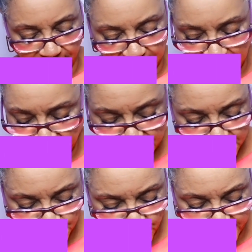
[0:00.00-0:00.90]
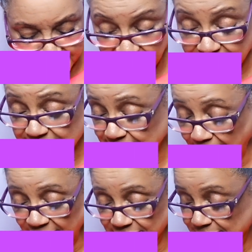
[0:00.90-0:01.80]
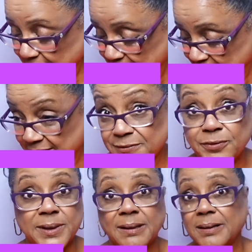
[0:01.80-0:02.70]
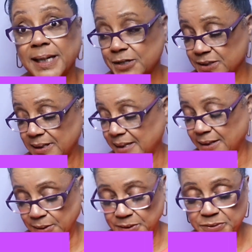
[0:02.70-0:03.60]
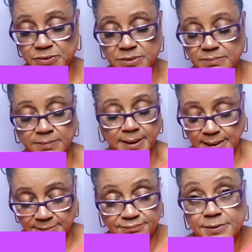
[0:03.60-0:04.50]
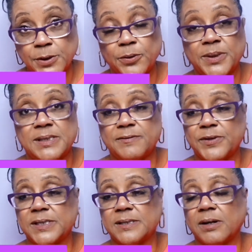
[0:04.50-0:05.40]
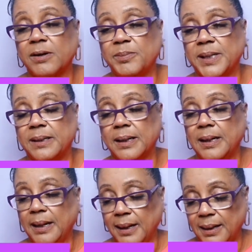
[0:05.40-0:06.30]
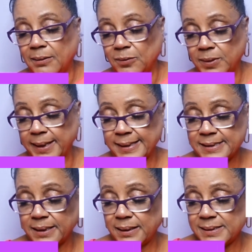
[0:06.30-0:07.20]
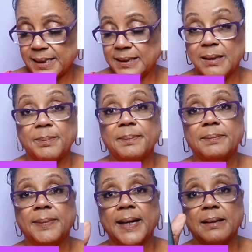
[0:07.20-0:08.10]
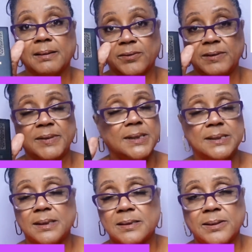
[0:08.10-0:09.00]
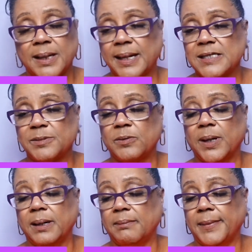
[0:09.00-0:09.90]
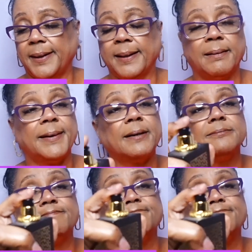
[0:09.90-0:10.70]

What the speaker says: Let me just spray this. And this is obviously a different collection than those. Don't know what the differences are, but what I can tell you is I ended up buying three of these. Do not ask me why. I don't know.